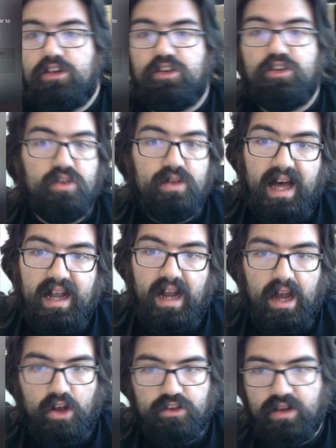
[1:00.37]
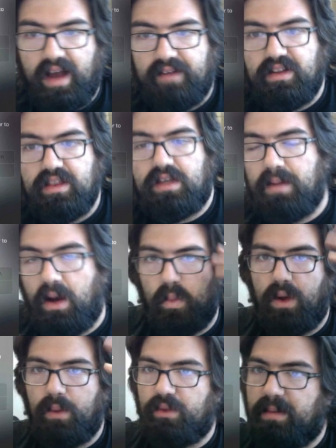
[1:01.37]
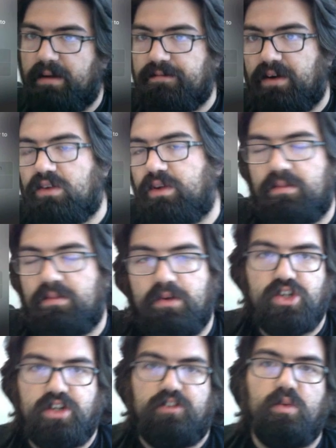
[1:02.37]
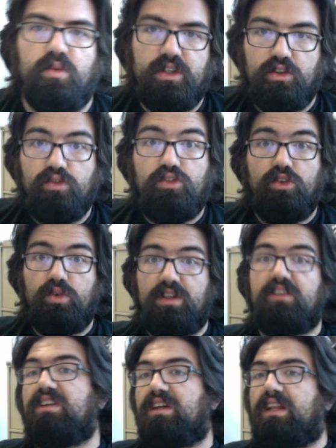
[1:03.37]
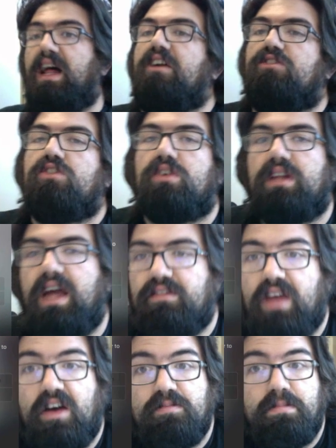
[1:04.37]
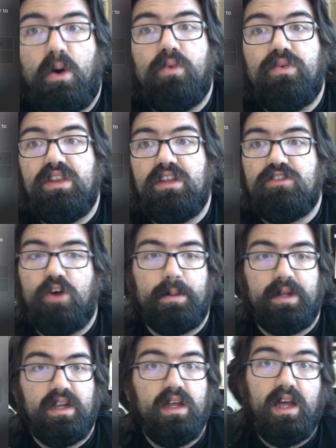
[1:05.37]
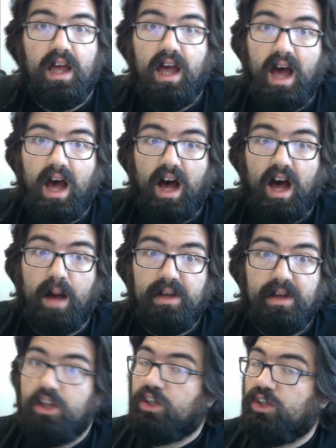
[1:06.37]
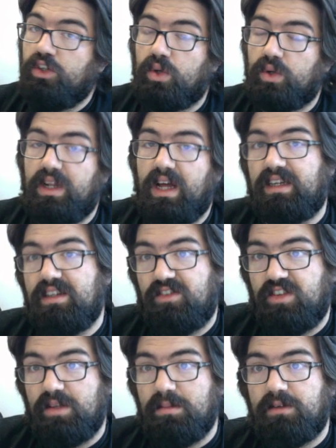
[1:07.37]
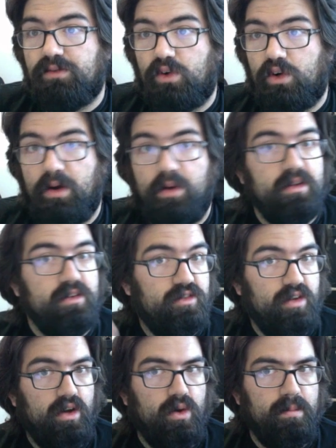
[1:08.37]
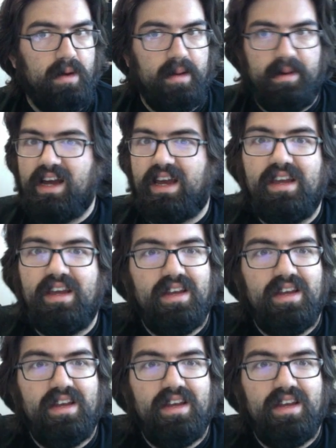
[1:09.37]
to do that, I also have to think about what was my fundraising project. So when you do this in class, you're going to have both of these open. You're not going to see me for a moment, so bye-bye.